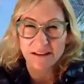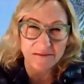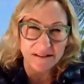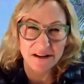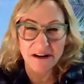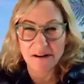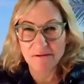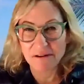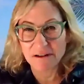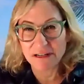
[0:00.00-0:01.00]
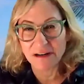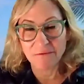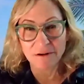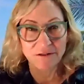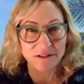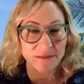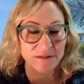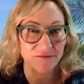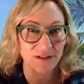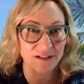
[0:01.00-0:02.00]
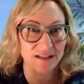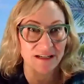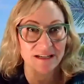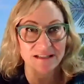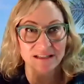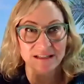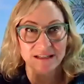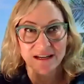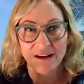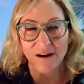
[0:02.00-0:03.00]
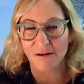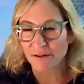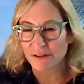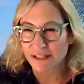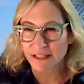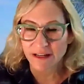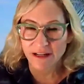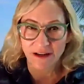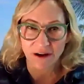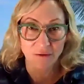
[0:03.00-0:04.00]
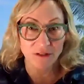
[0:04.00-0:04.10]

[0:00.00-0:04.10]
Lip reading: it's awkward and I don't want to hurt someone's feelings, and we'll just let it go.